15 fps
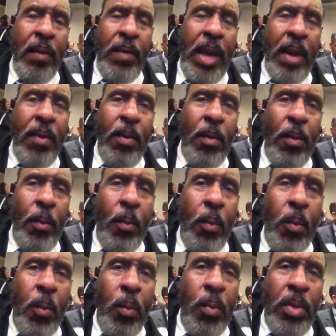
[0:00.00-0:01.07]
that
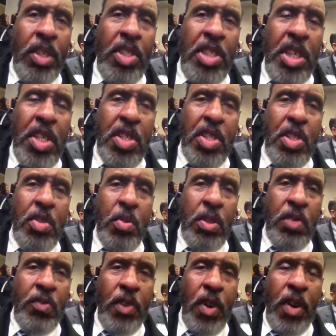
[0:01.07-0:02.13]
the Jesus
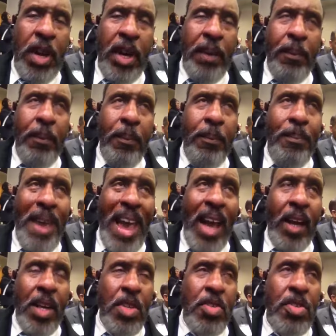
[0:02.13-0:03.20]
was very
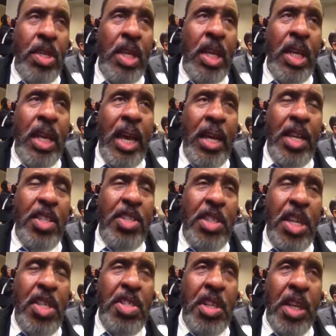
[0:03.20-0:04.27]
balanced in his
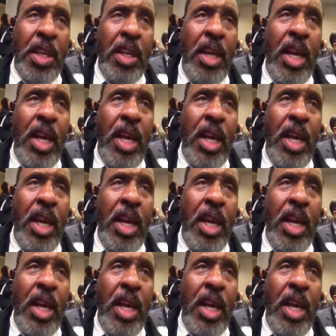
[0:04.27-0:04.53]
teaching.